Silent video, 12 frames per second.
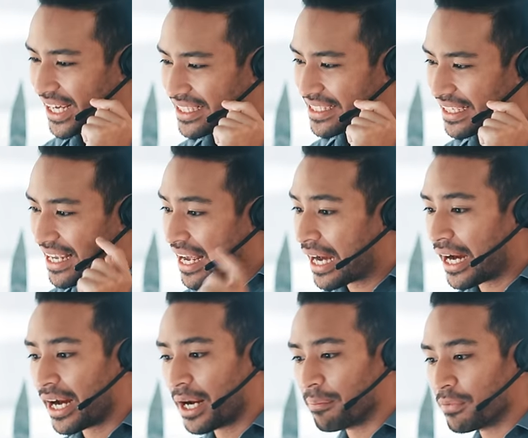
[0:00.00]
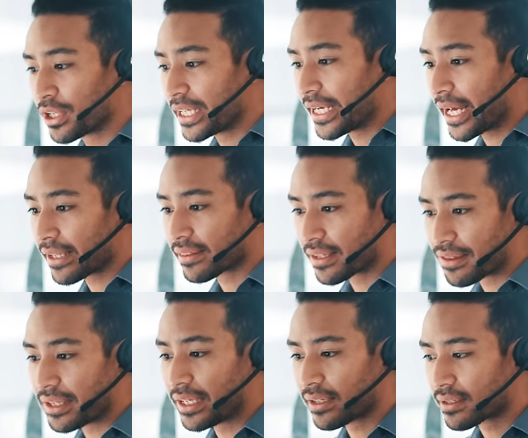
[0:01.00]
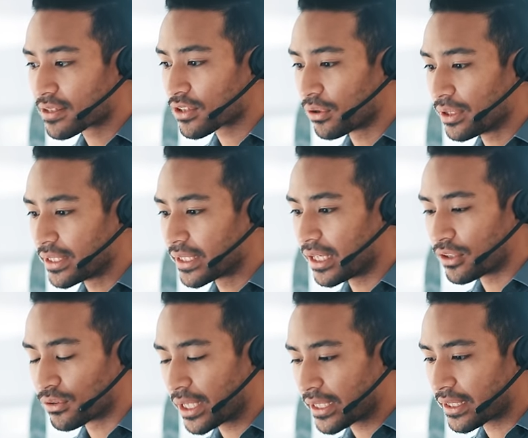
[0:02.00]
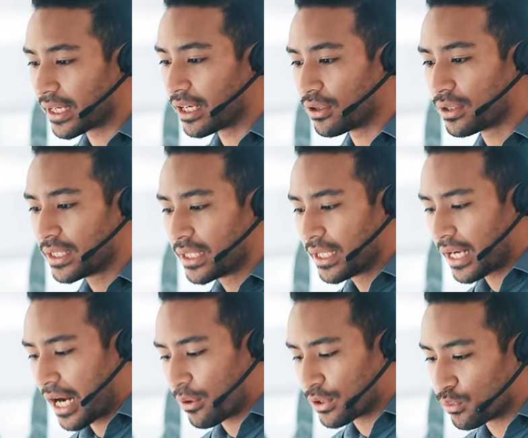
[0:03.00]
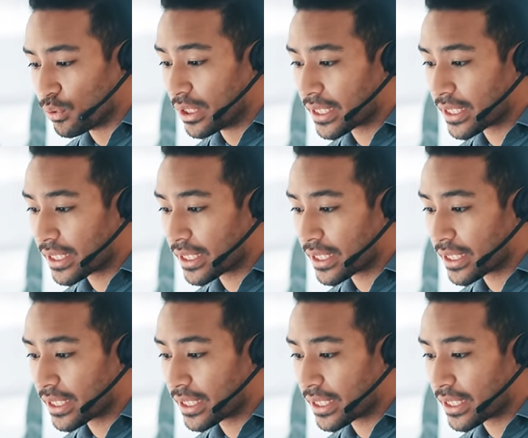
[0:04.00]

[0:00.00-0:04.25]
You need to actually actively go out find customers and bring them to